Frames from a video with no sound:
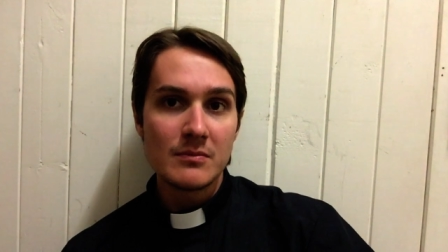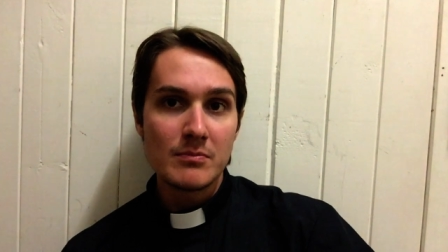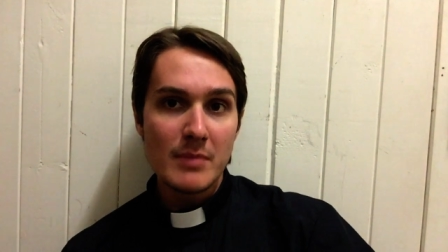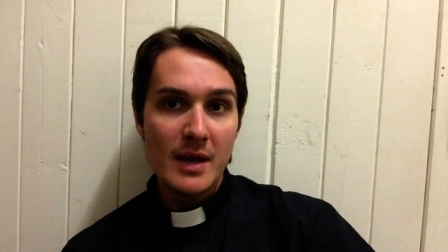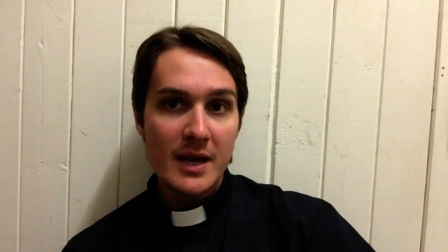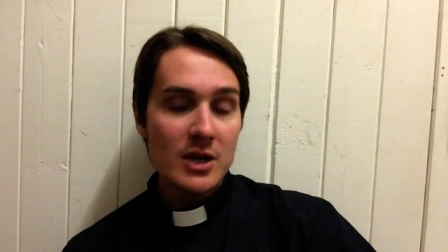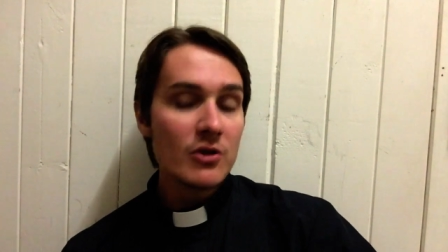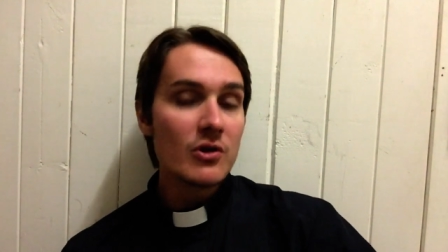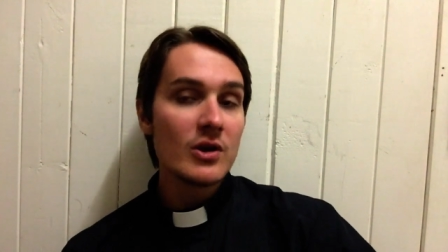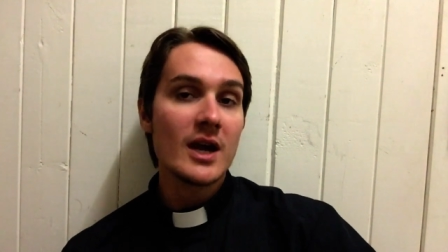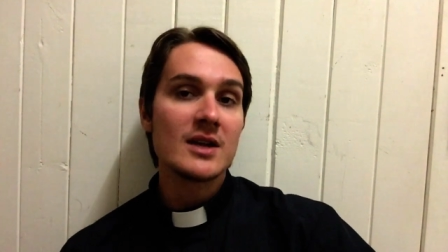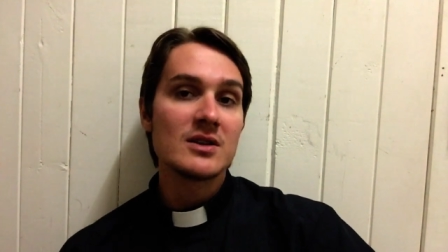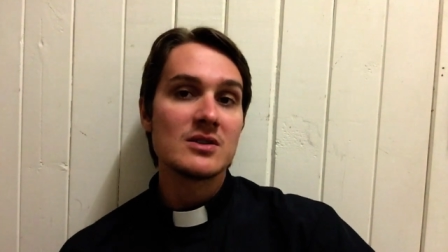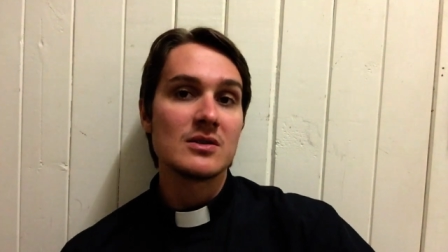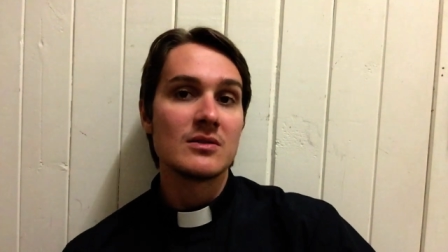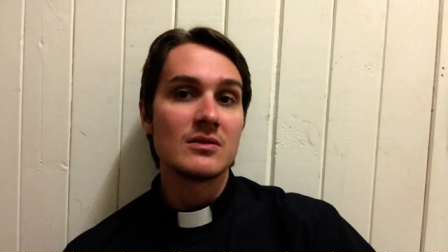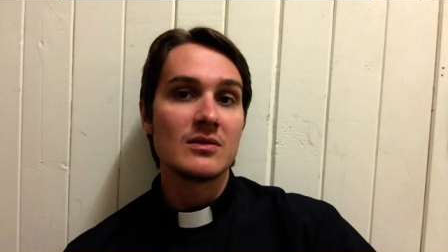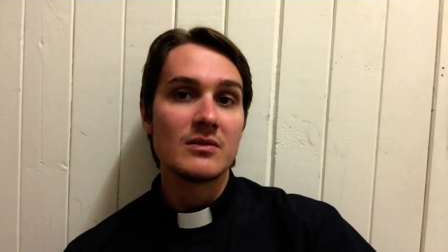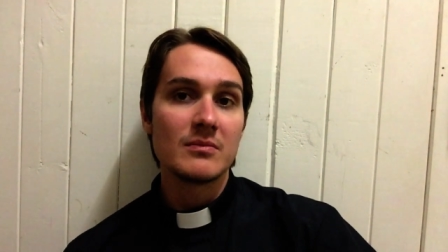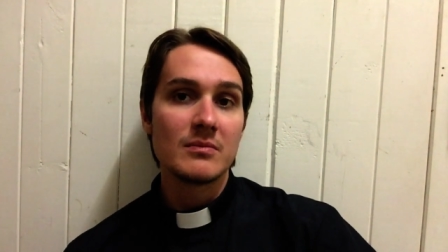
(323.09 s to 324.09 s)
many
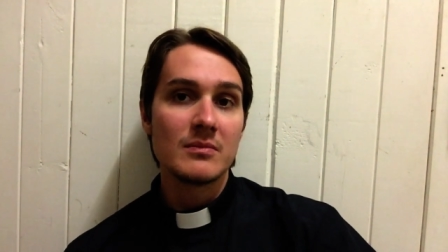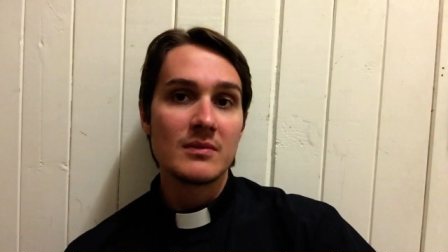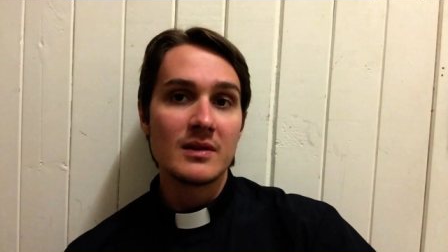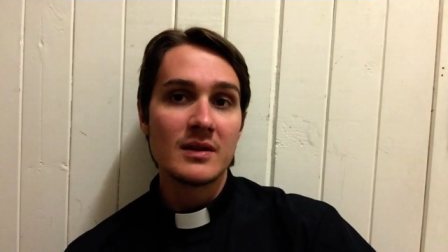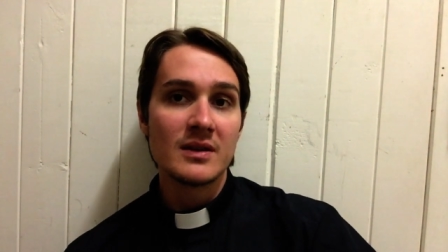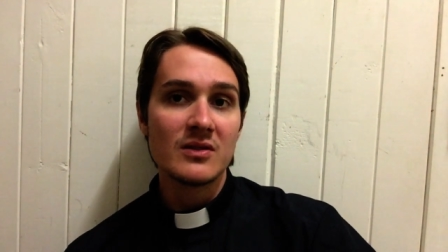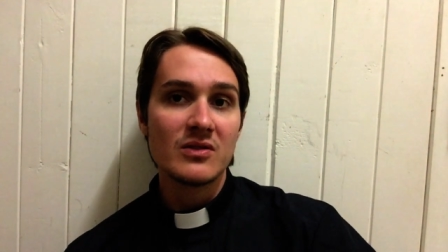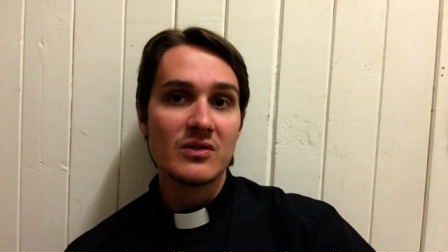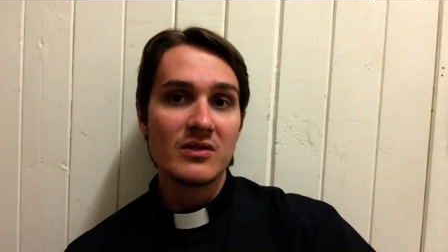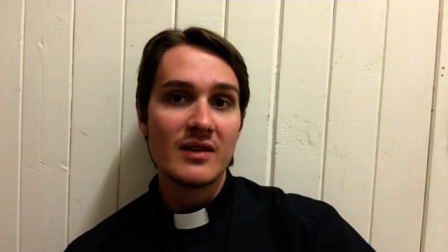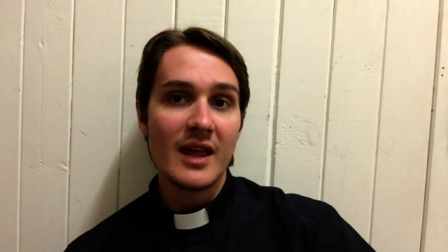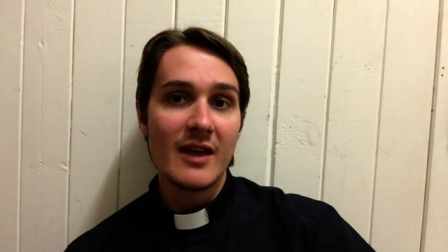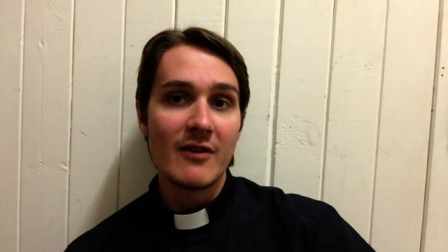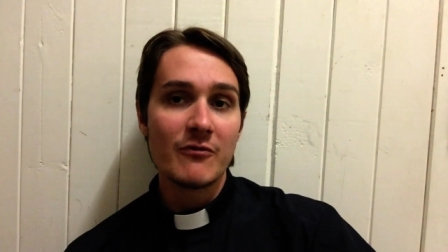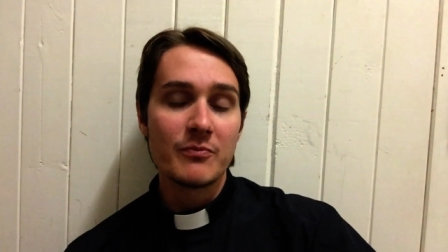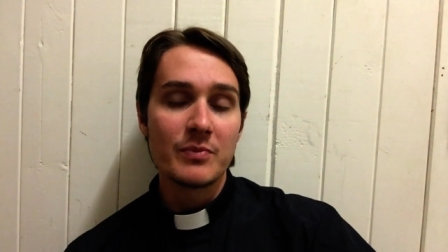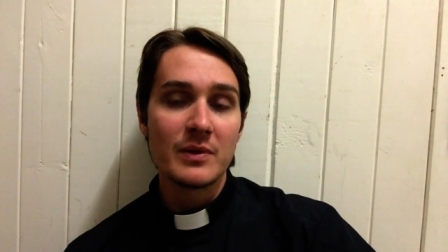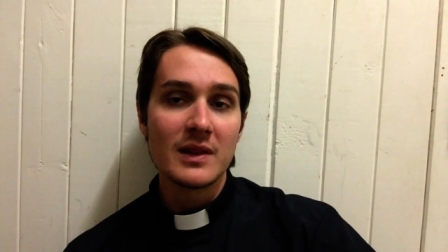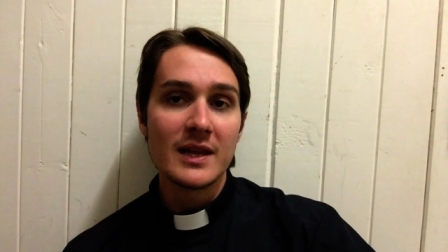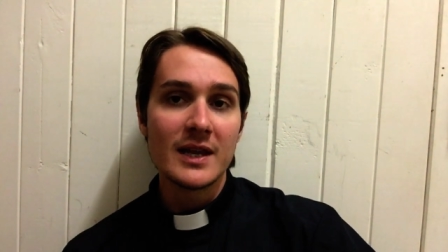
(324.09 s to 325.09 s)
creationists
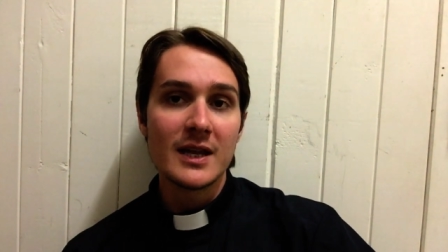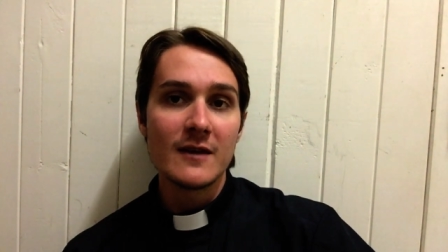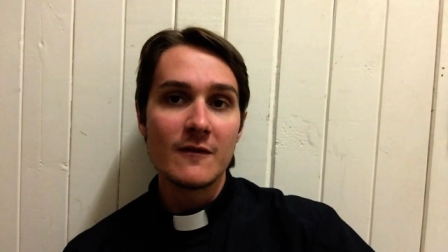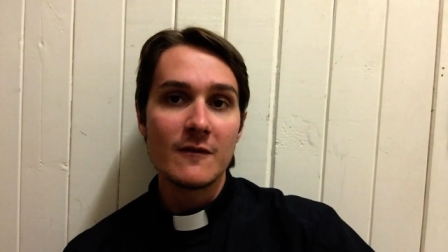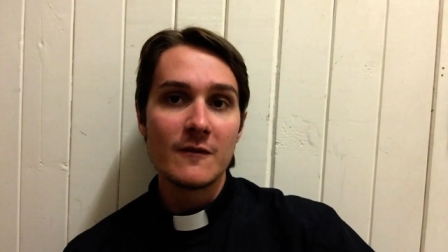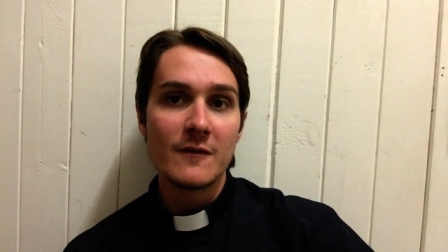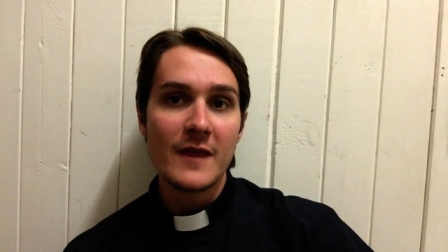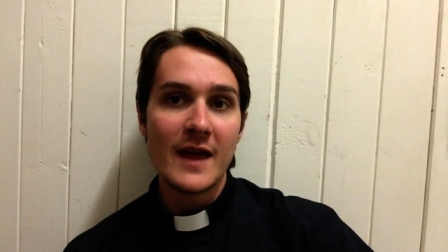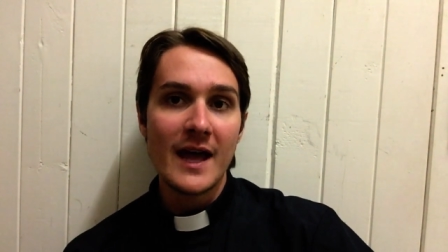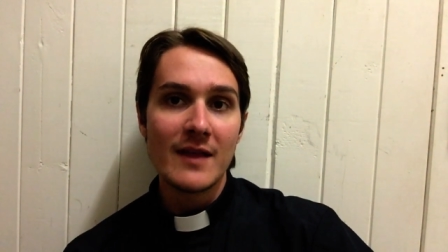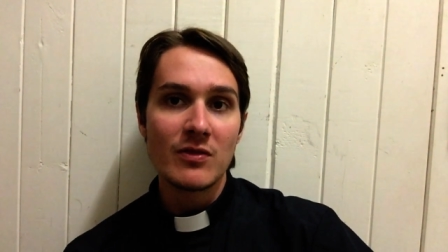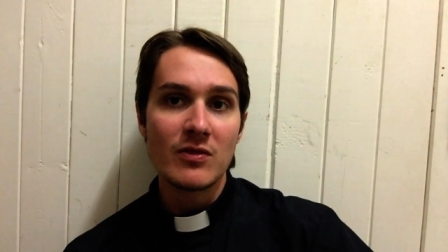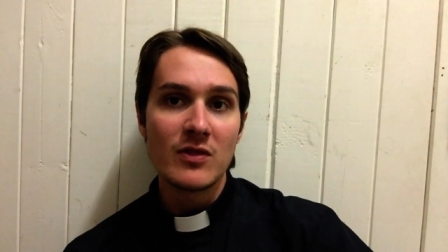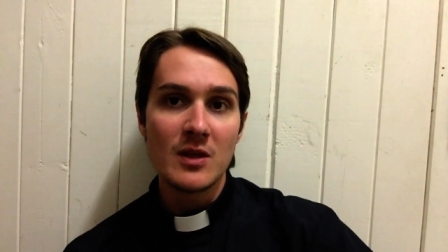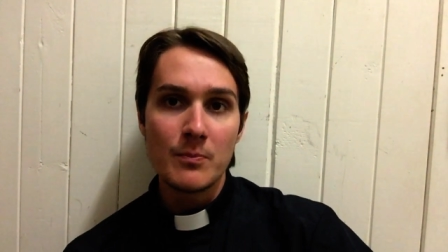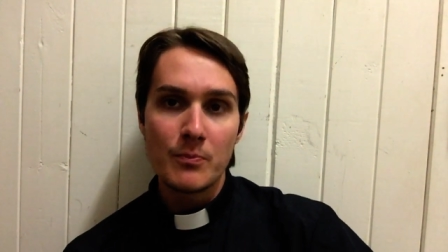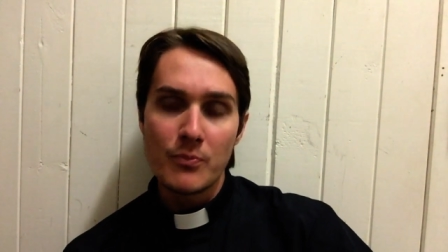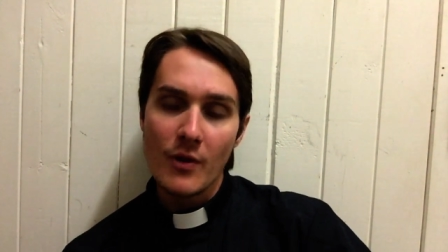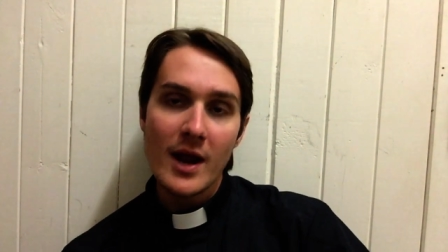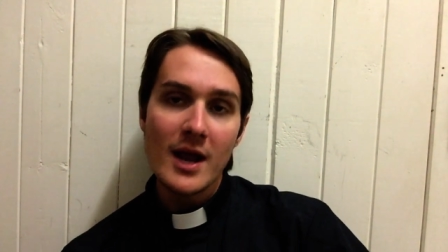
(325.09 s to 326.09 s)
have believed that
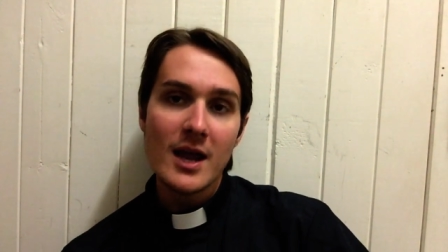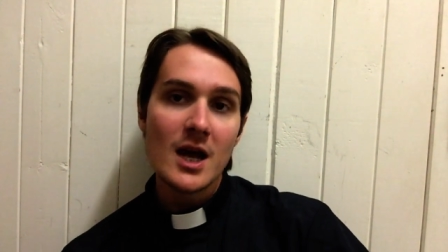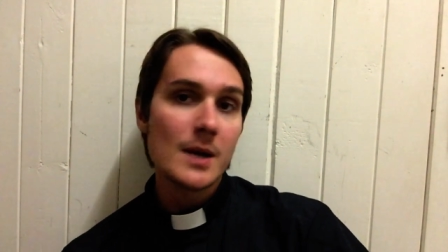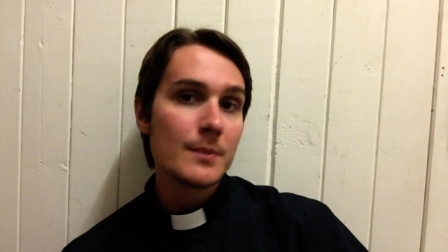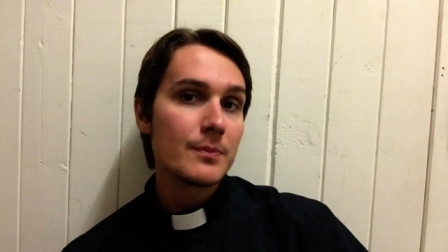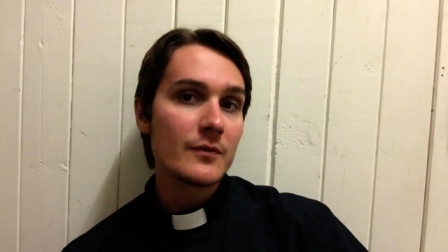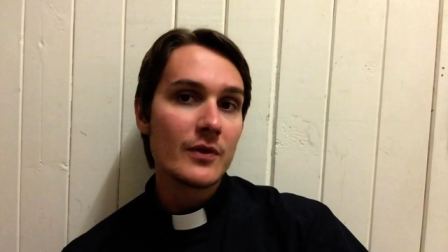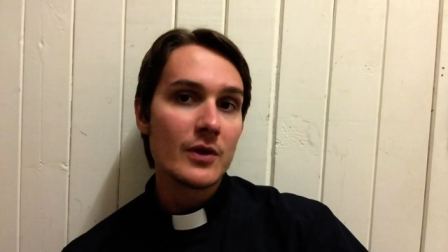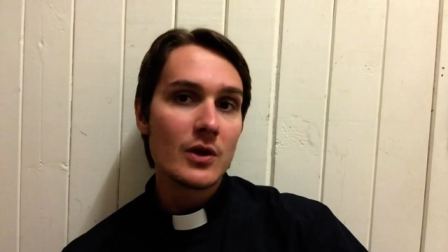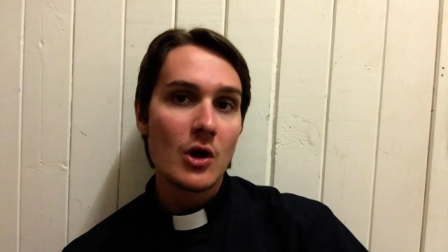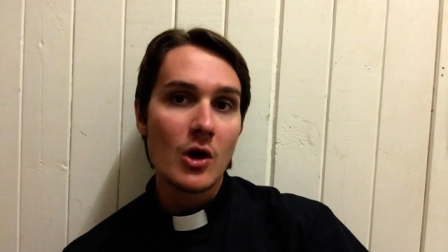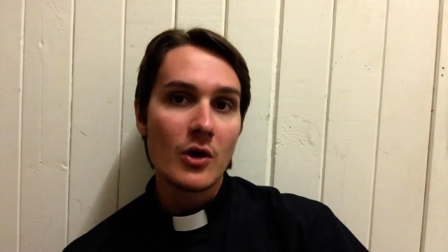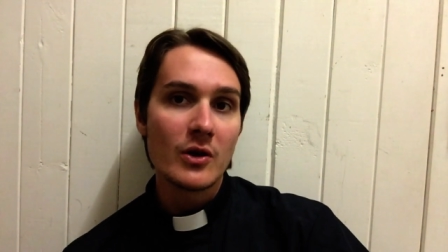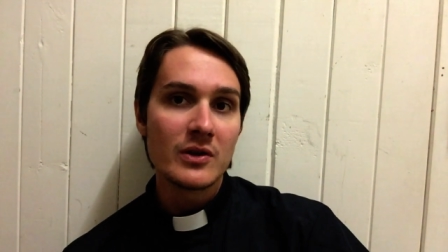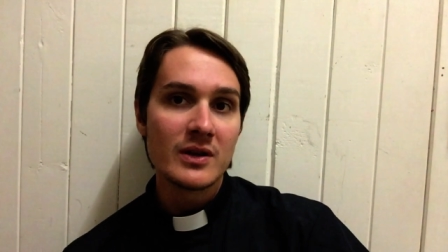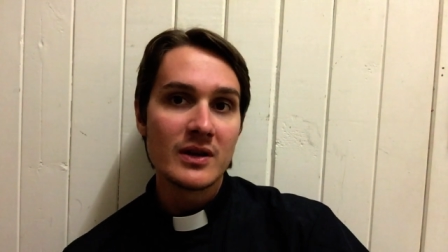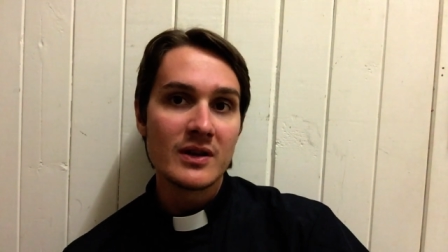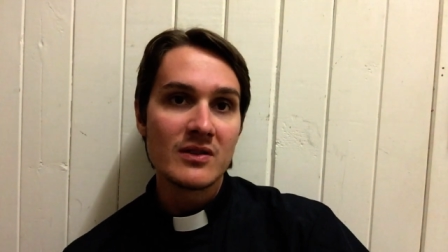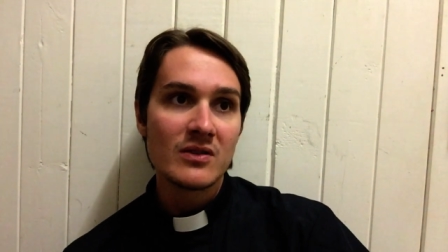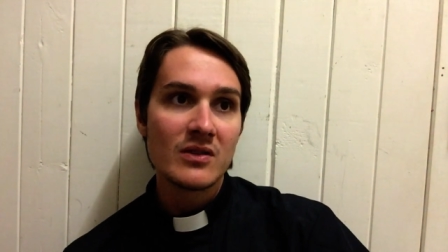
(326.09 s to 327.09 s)
the breakup of the
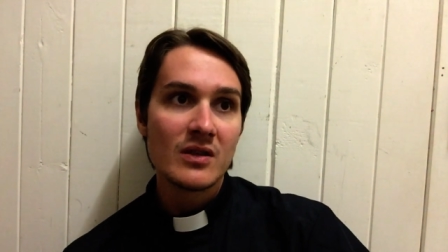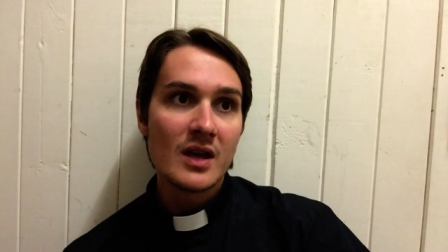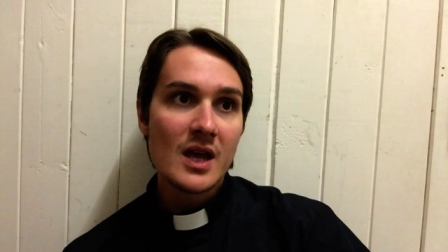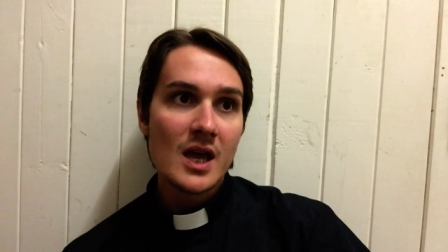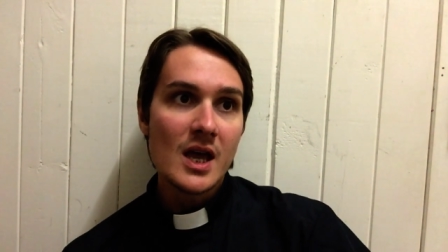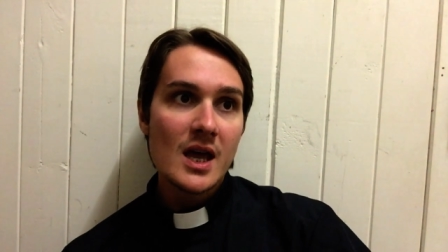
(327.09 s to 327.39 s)
continents